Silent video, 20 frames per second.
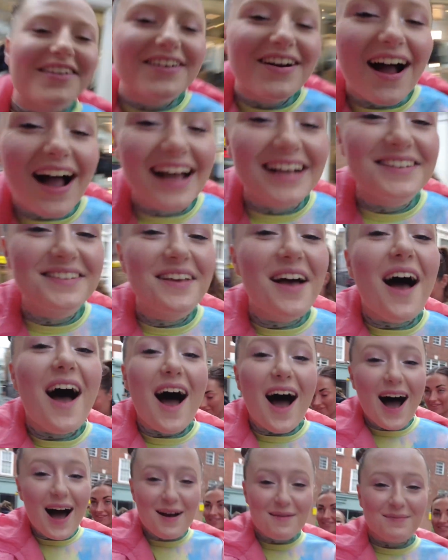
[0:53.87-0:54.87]
Guys,
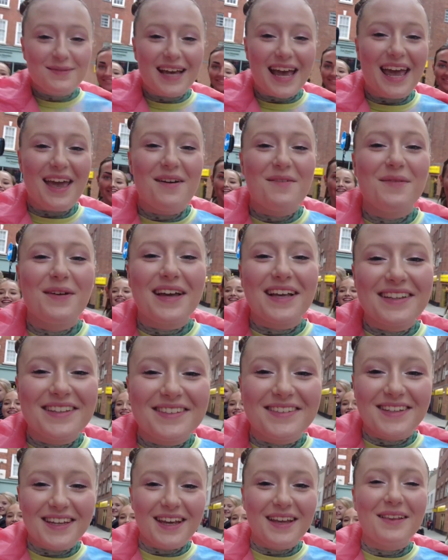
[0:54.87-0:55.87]
update, we
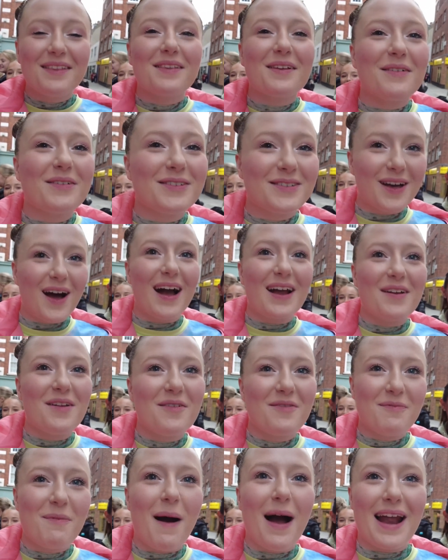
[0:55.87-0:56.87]
can see the sign
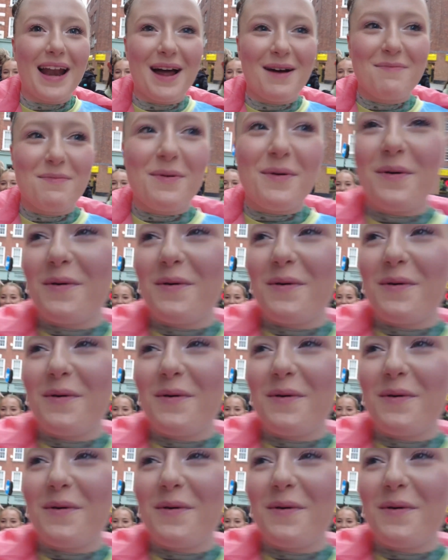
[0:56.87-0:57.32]
of pineapple.